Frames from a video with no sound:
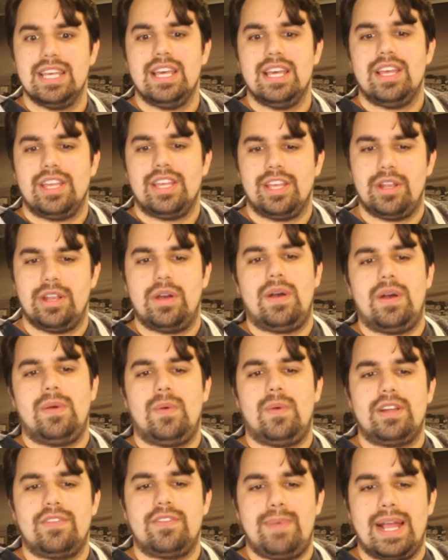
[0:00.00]
You know, I wonder
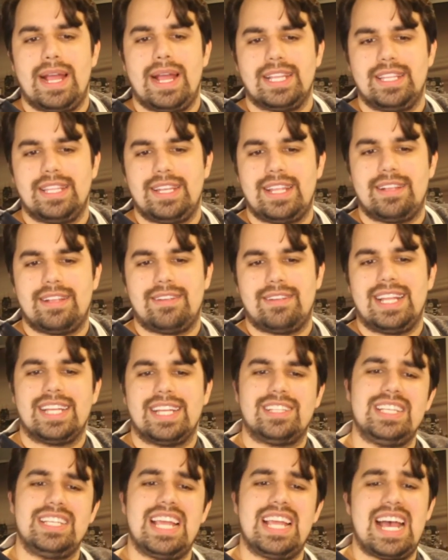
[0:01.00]
if back in the day they're like,
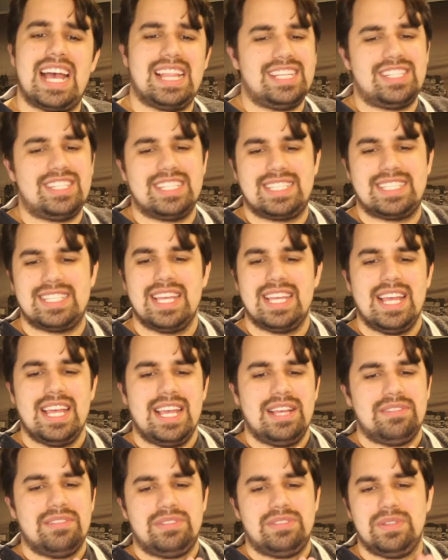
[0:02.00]
nah, let's just
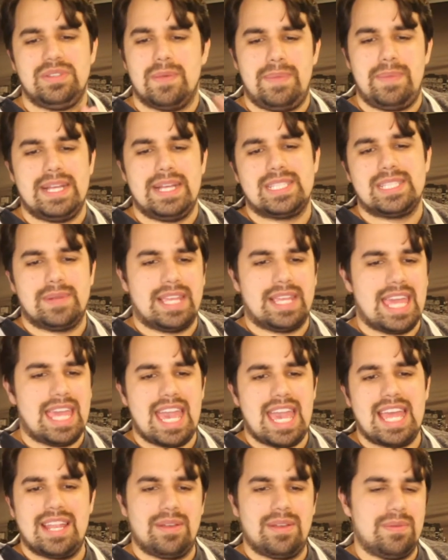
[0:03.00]
do the best we can,
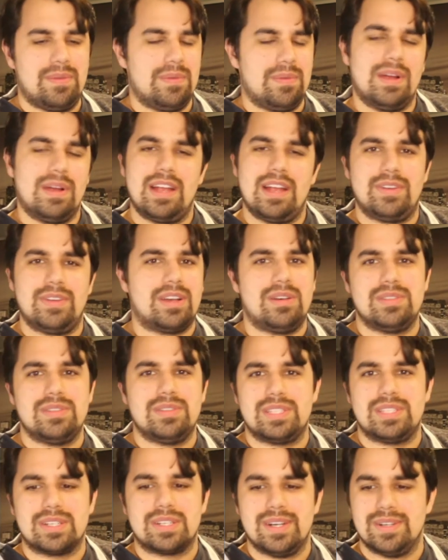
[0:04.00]
and wherever it goes, it
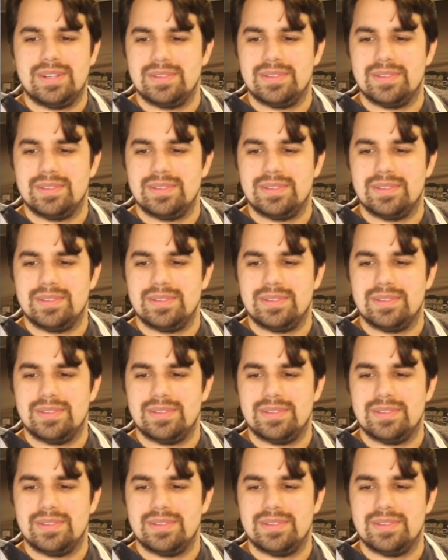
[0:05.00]
goes.